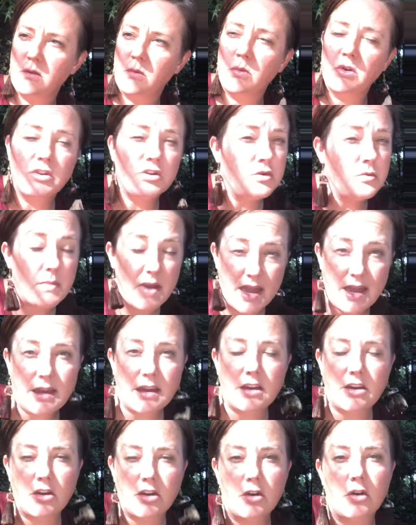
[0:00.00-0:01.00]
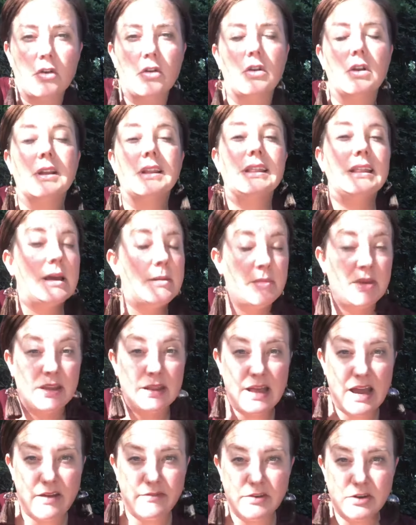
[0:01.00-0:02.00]
when you make your lemon
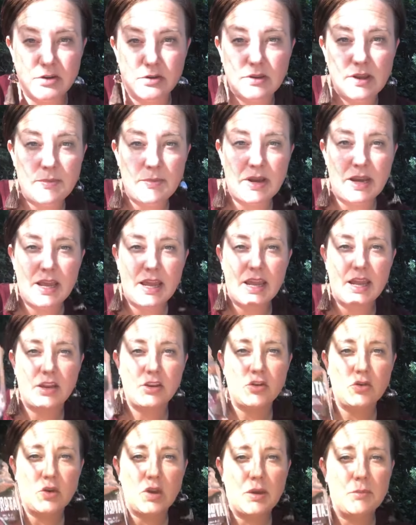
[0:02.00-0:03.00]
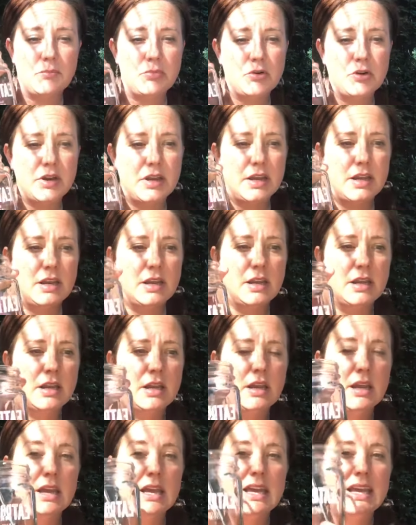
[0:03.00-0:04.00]
lavender lemonade, you can put it
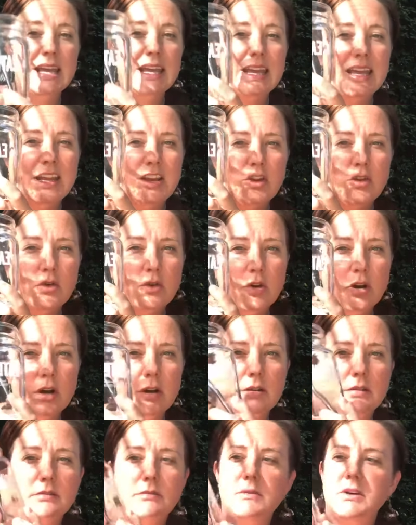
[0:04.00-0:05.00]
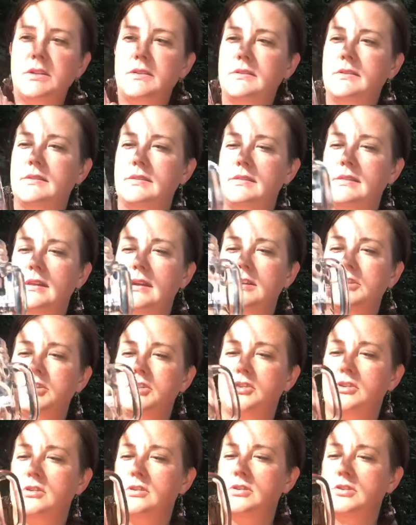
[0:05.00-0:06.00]
in your, well, I should
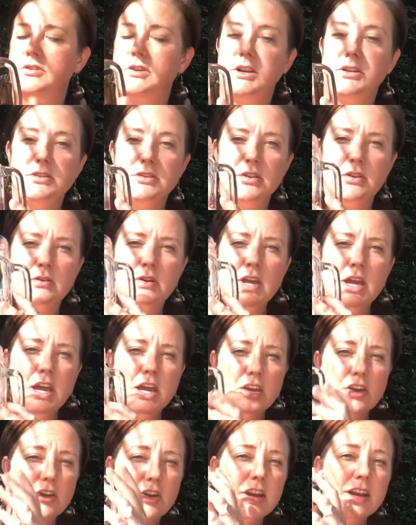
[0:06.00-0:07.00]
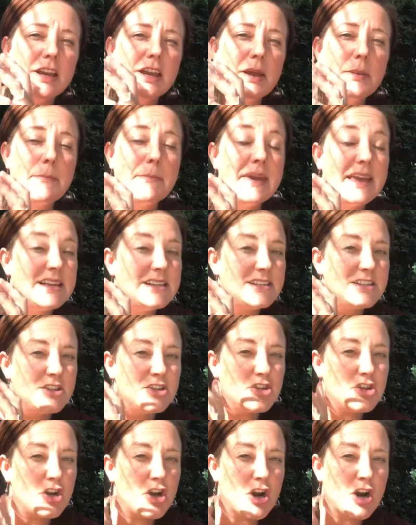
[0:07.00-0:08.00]
turn this around. So you're getting a mason
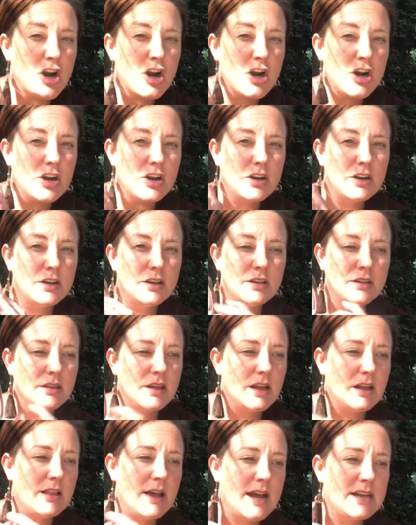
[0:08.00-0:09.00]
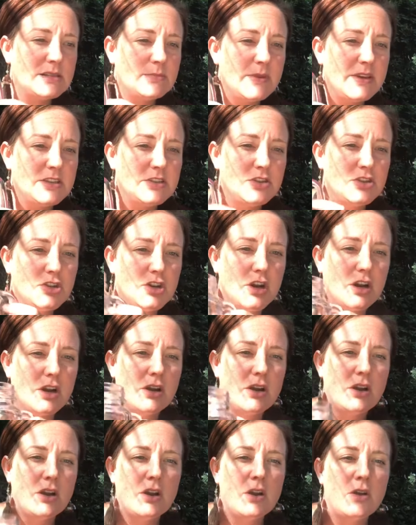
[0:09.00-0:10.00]
jar, a glass mason jar
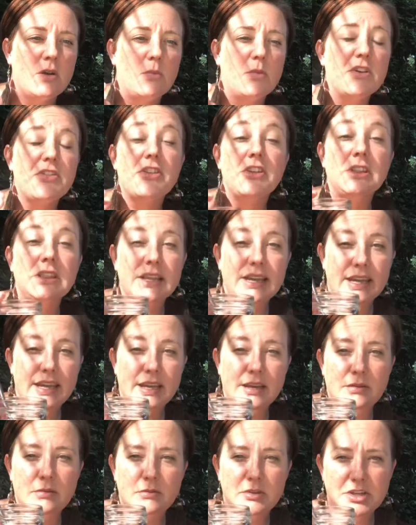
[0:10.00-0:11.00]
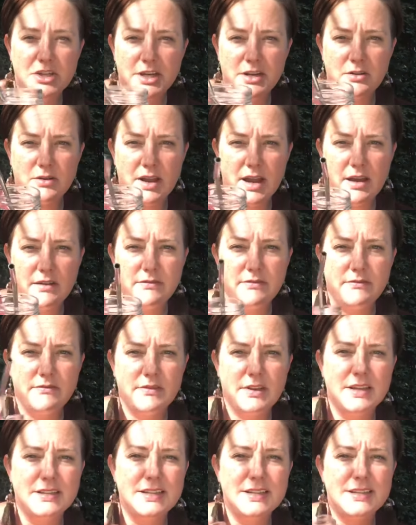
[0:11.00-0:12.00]
with a lid, which I don't have
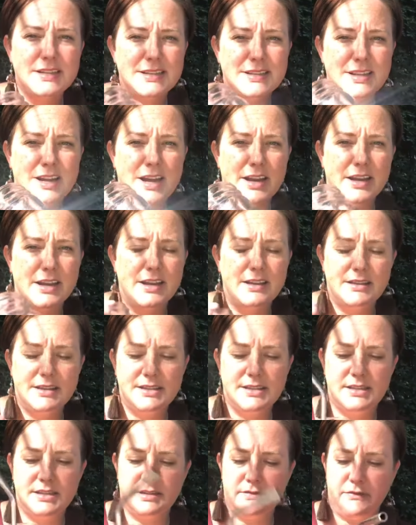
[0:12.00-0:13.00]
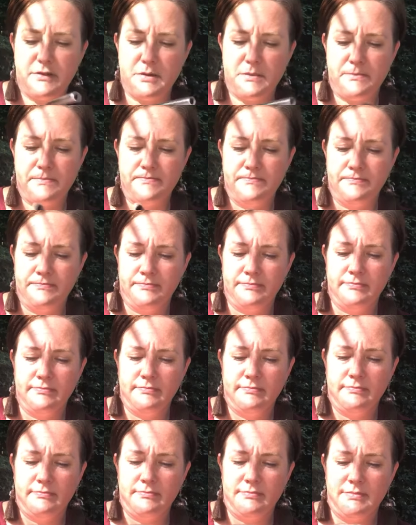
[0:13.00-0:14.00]
because this is not it. This is from
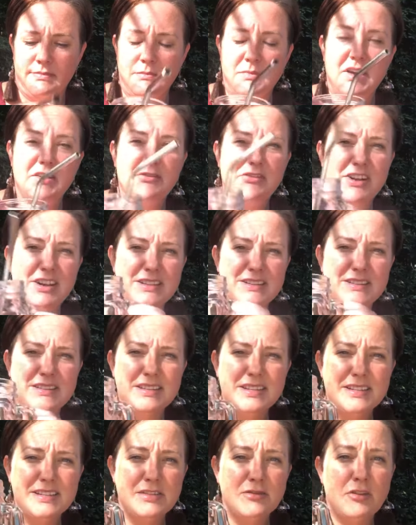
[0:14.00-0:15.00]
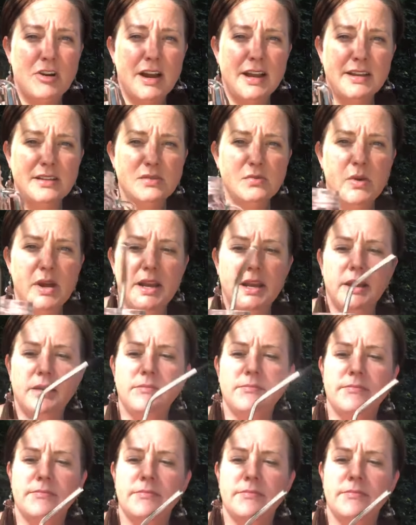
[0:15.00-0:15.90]
my friends Liz and Ryan's wedding,